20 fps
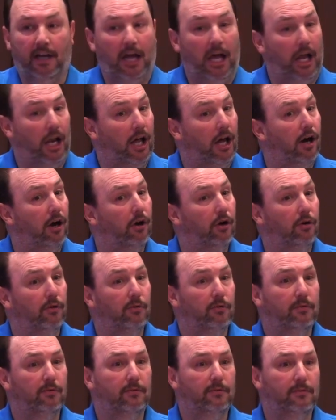Hello?
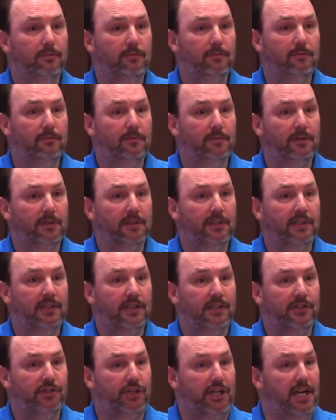
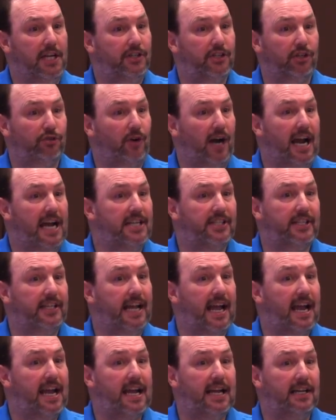Jesus raised the
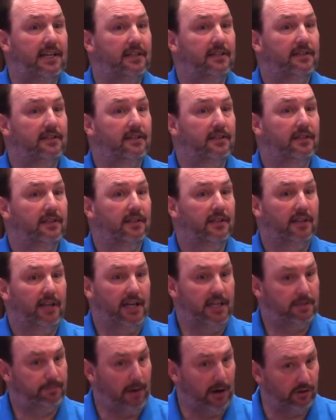dead.
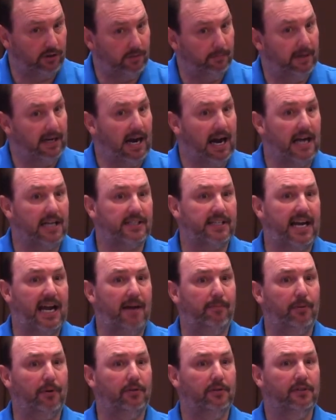He's supposed to be our
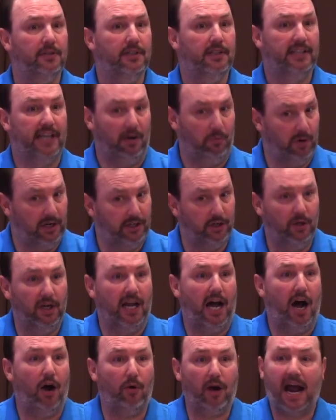example. Now, if we're
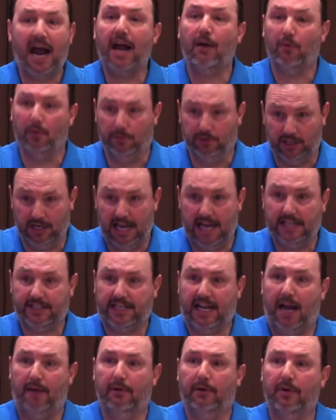doing all right, when was the
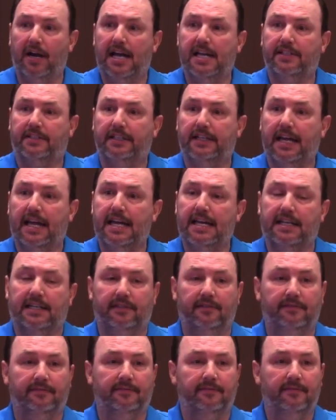last time we raised the dead?
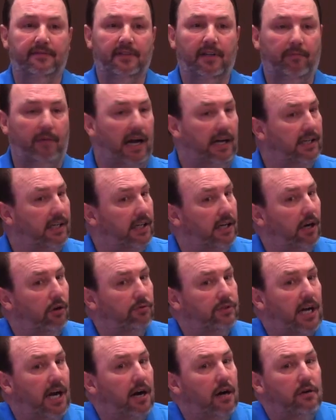I'm not getting
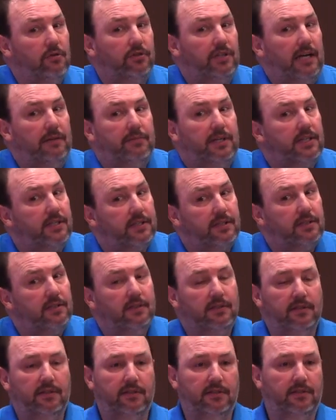on toes. I'm just
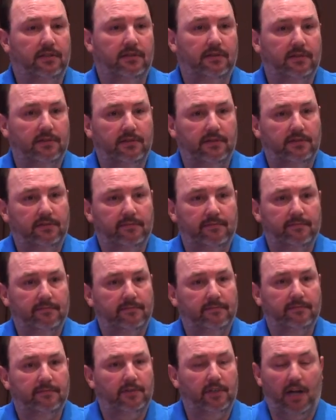
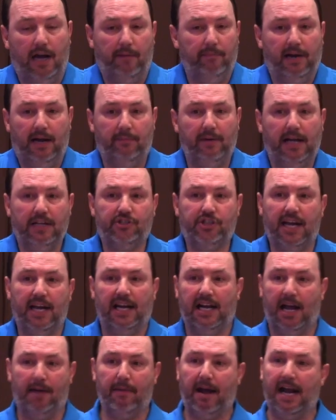you know, I'm not
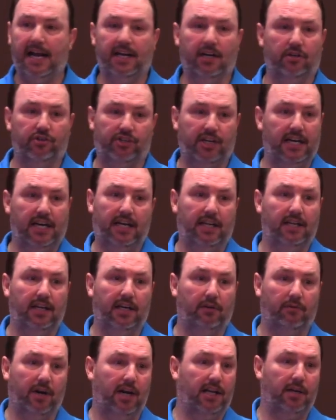saying I'm out here sinning
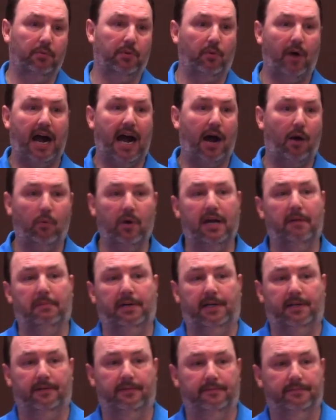and running with wild women.